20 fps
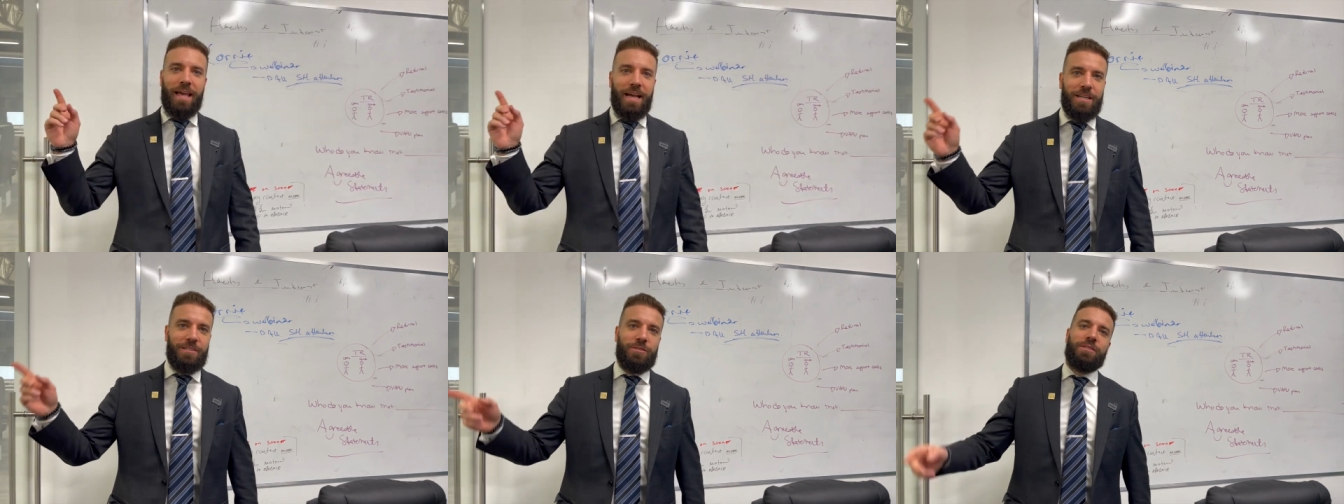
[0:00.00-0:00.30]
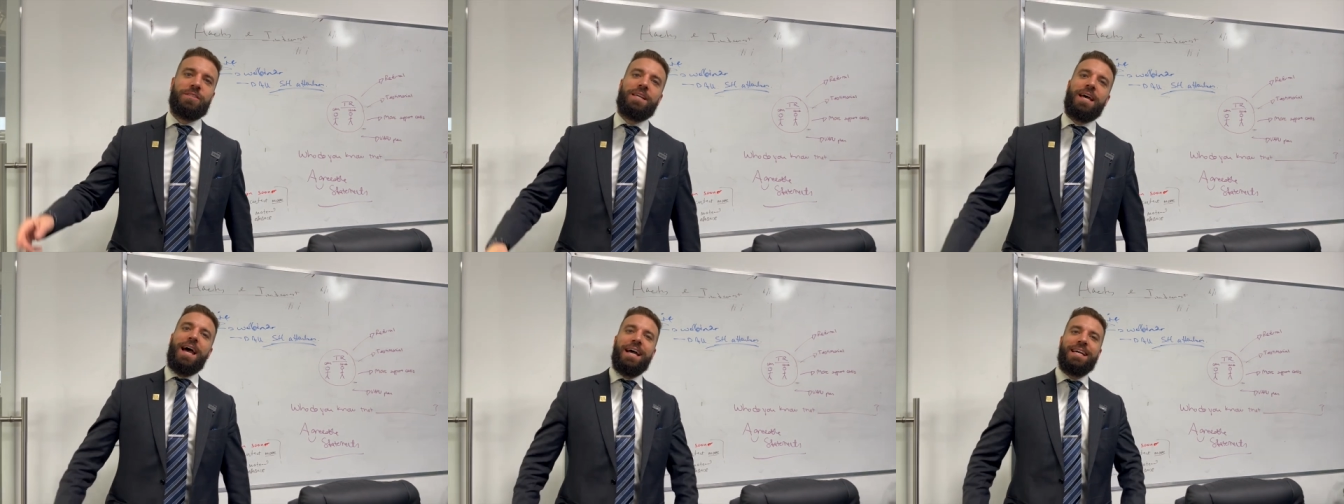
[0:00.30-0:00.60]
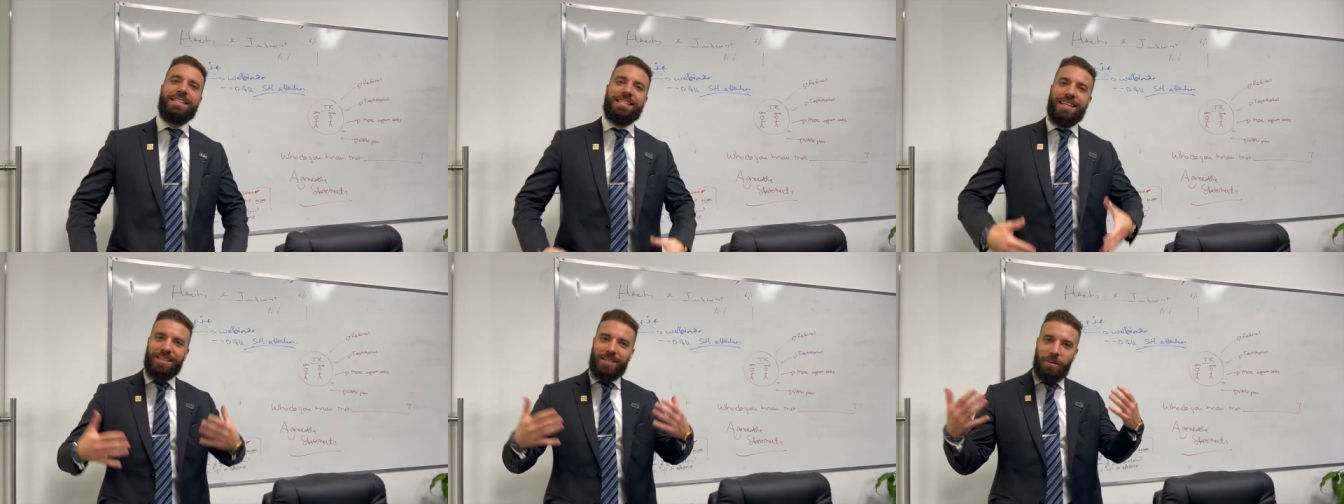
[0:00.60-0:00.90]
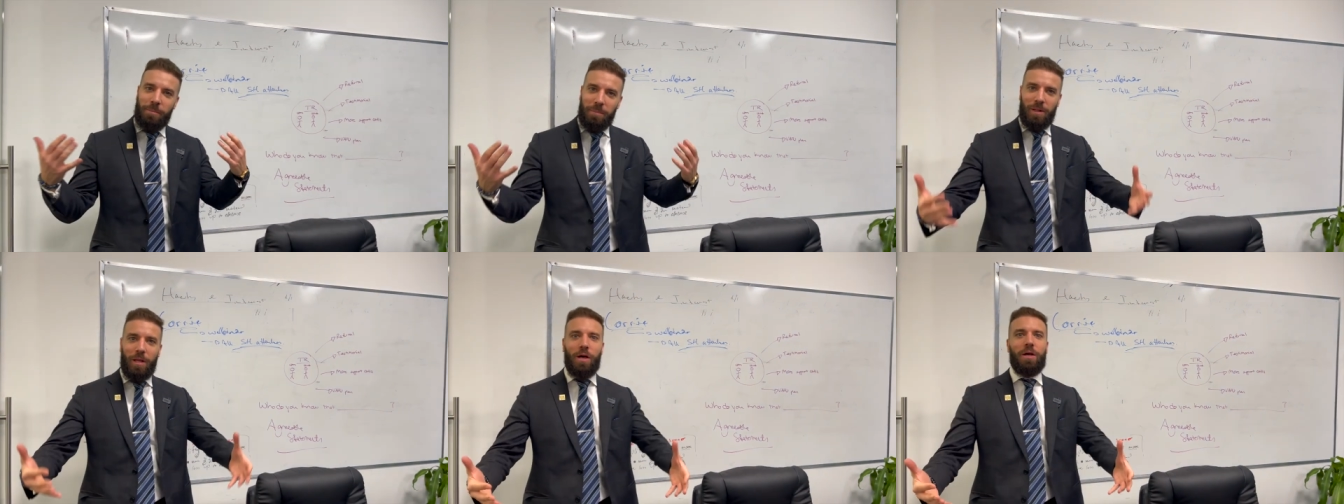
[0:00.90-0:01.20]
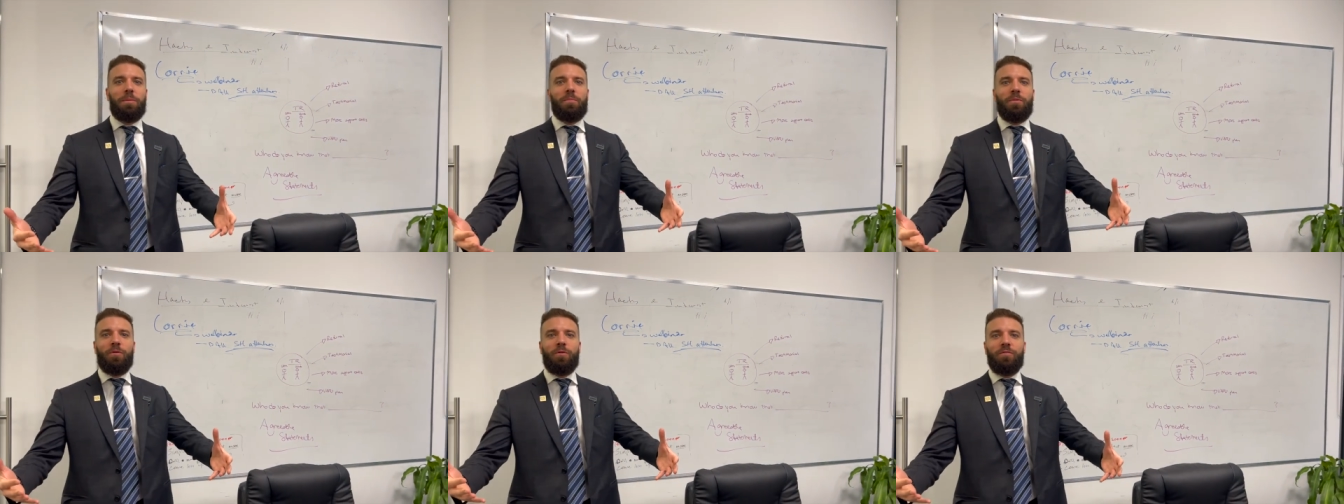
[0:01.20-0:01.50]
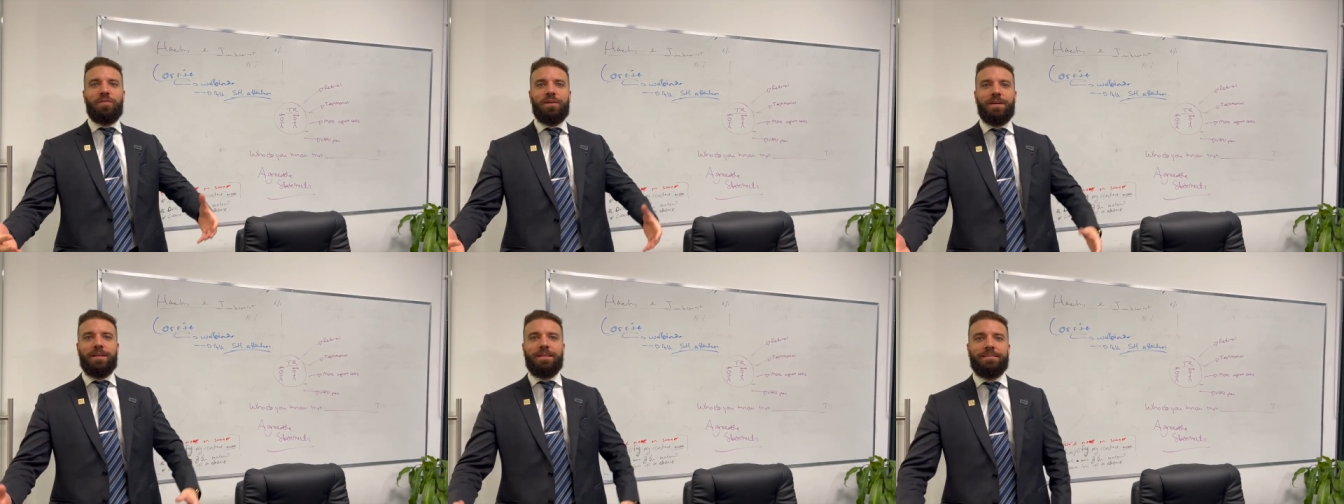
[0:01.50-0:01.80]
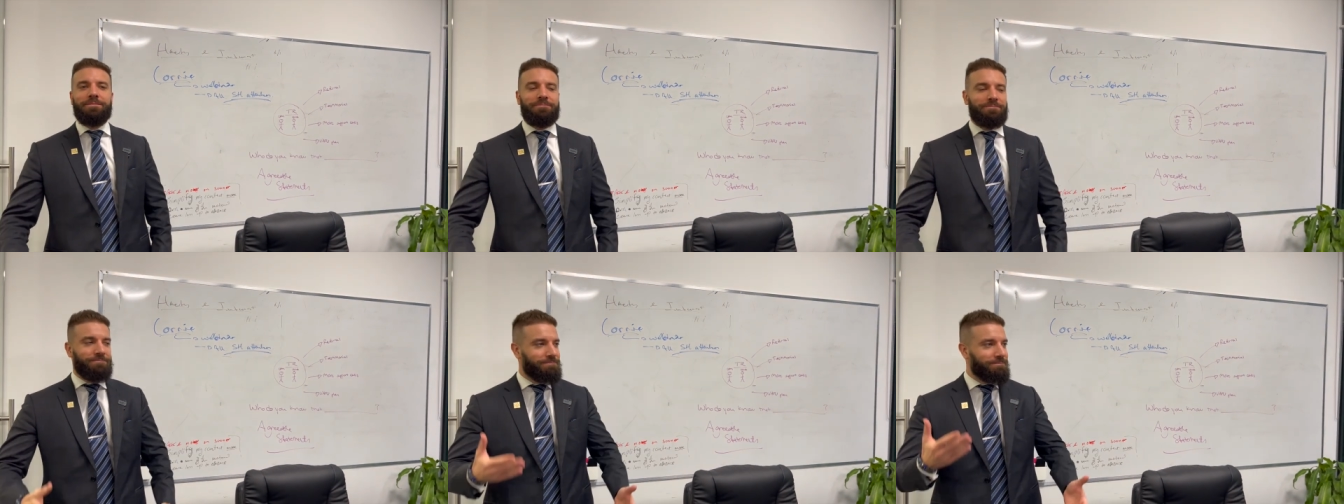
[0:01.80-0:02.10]
exercise, get the blood moving.
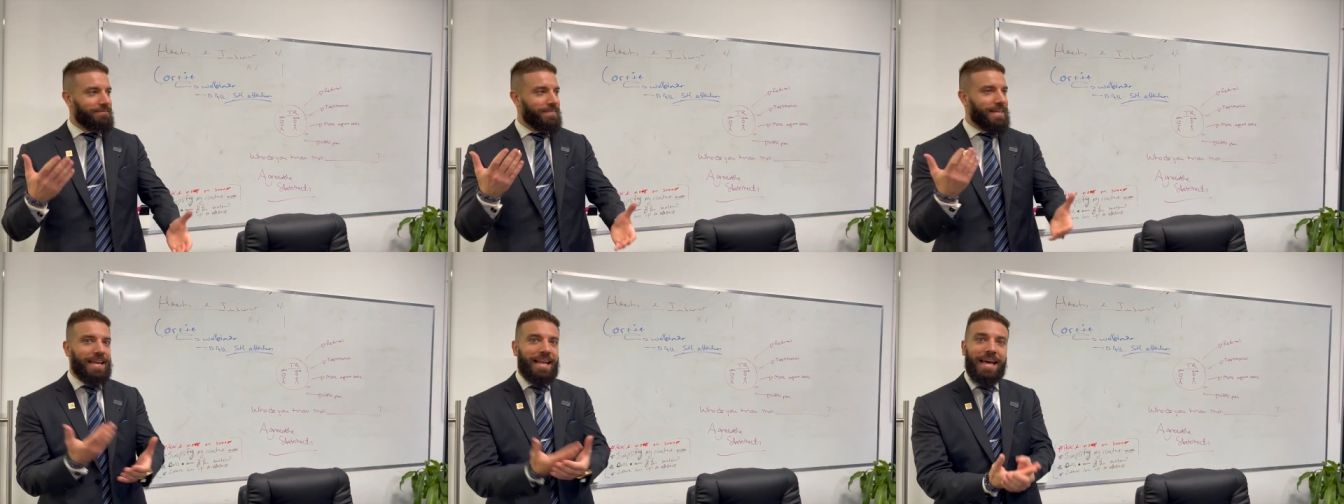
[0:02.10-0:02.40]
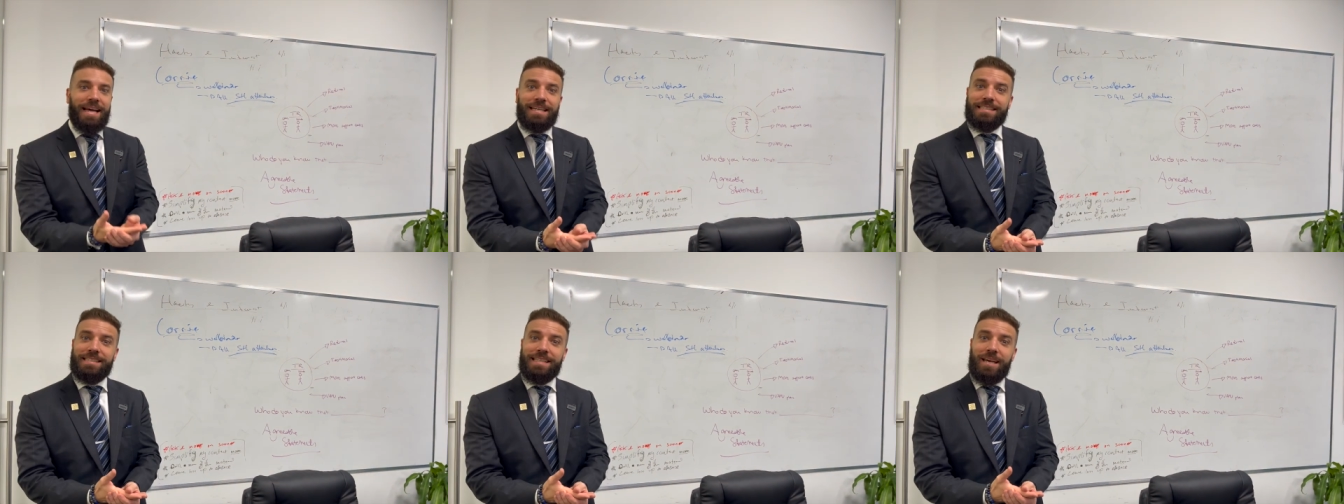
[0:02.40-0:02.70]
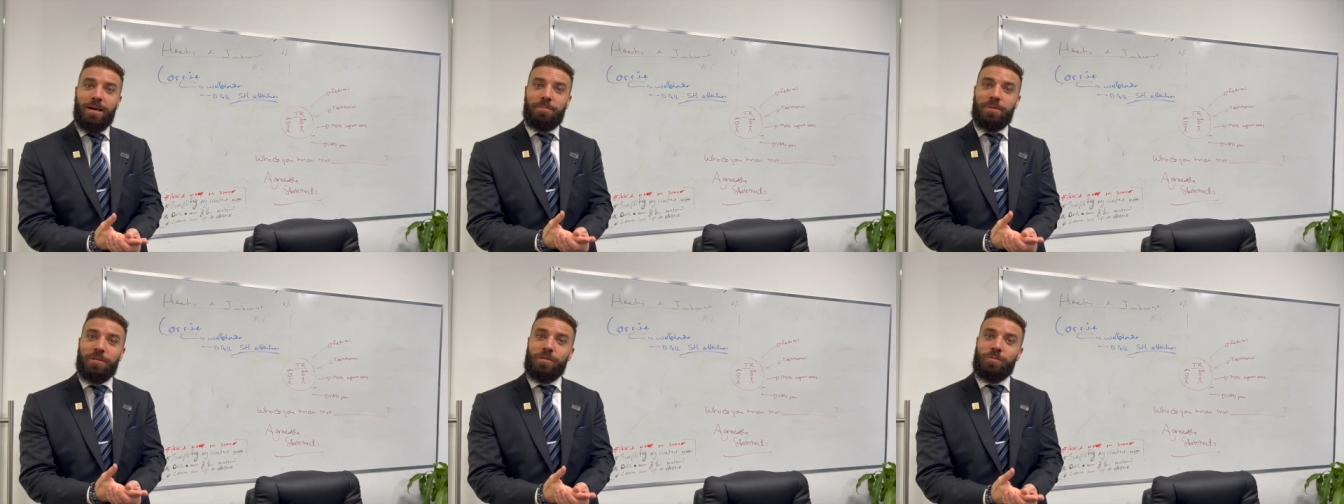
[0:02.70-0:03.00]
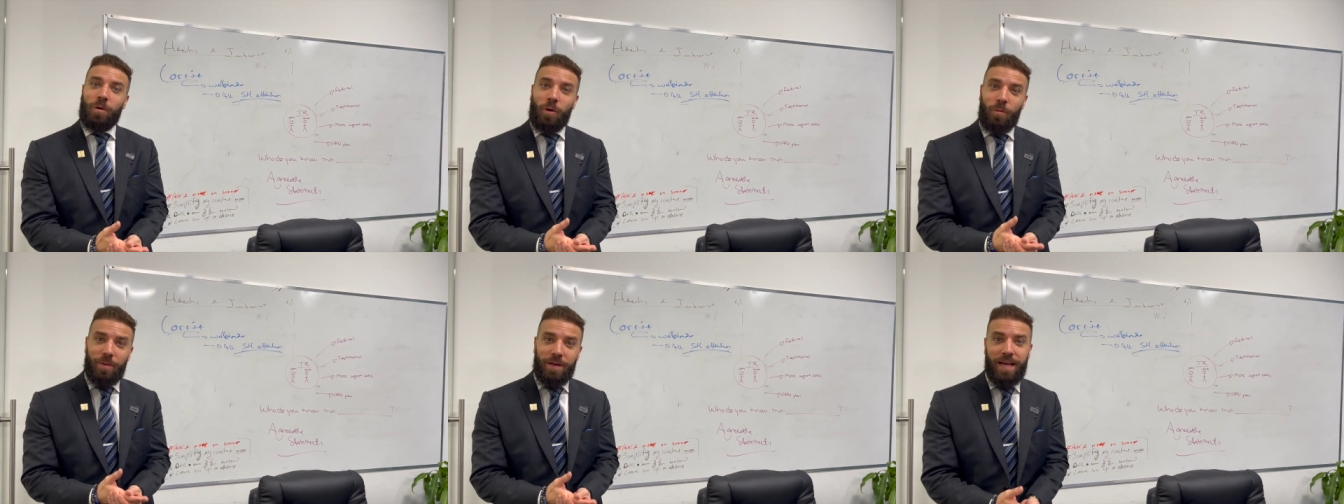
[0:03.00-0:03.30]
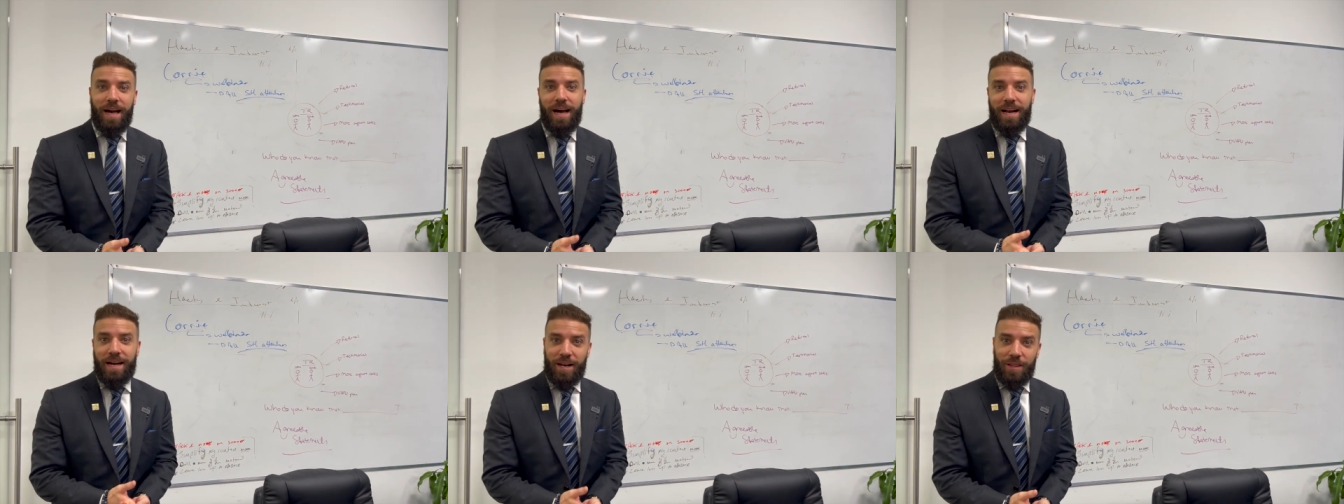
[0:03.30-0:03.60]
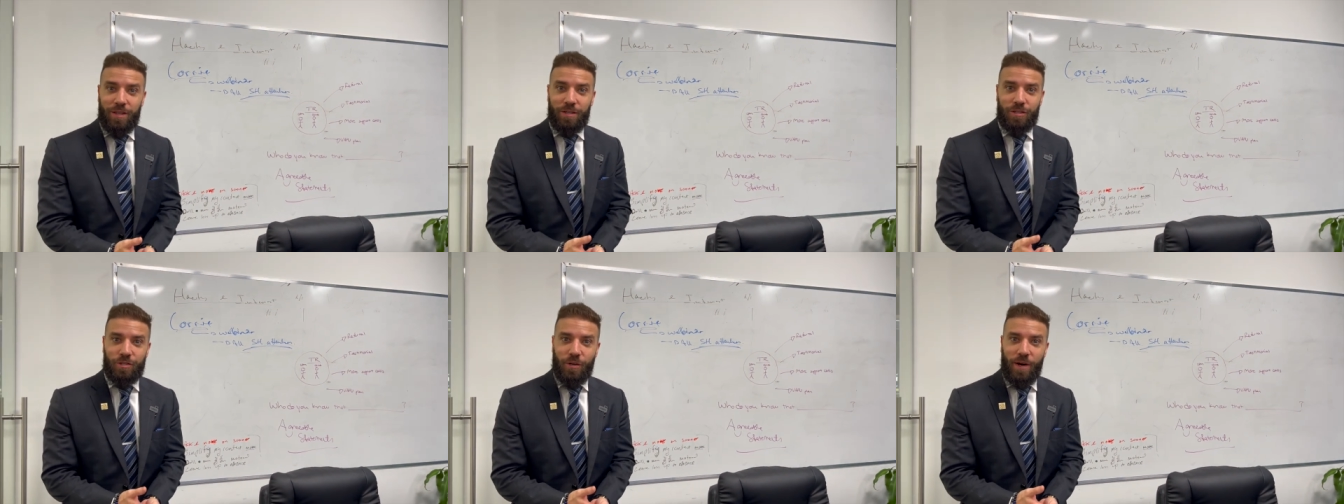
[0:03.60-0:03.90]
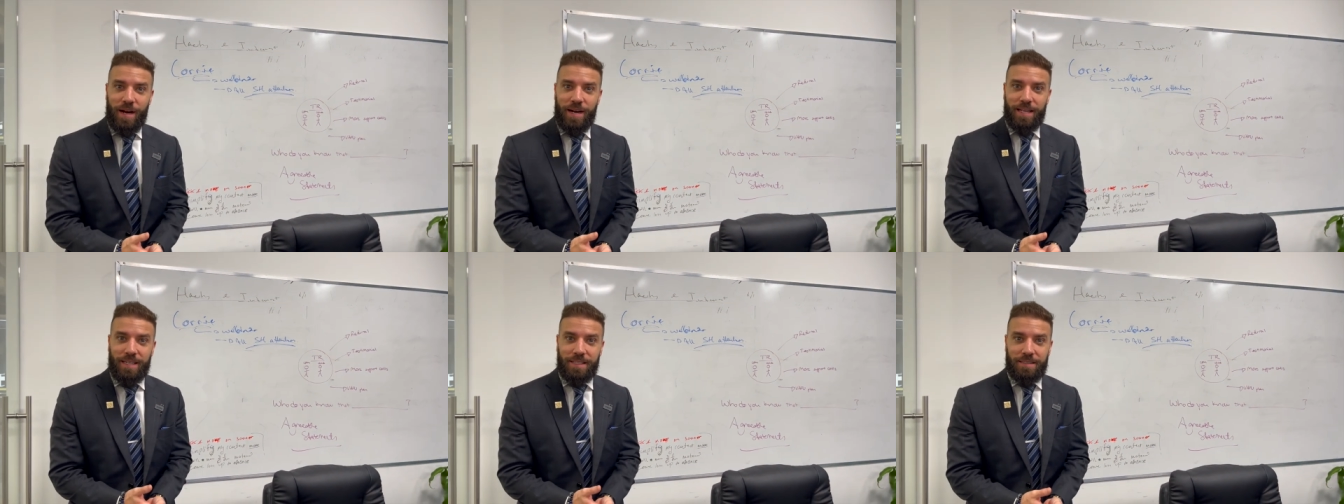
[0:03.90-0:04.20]
Next step is what we got out of the
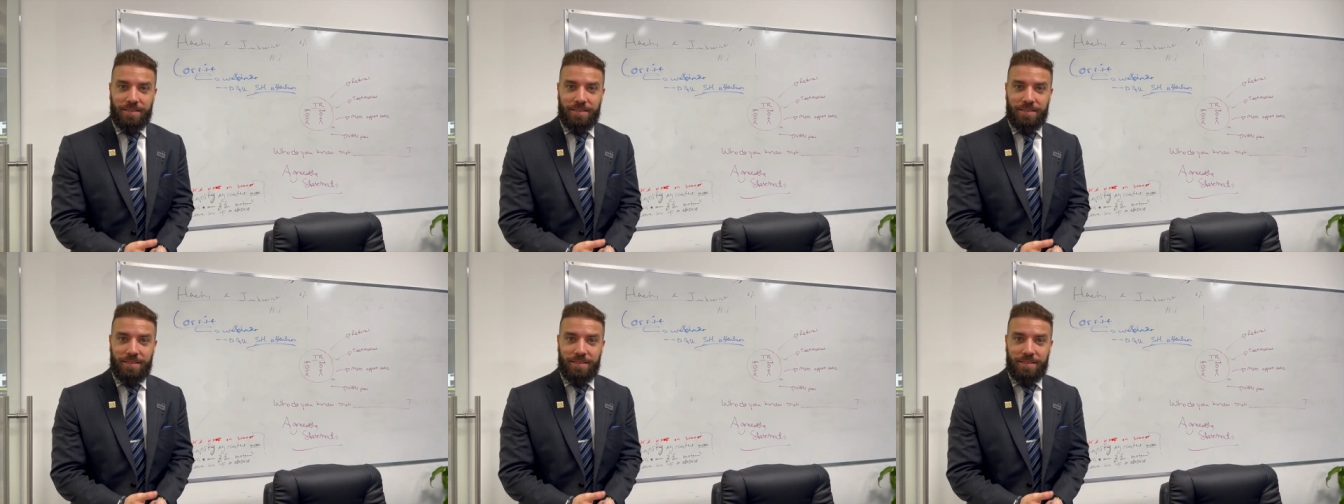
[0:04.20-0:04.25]
training.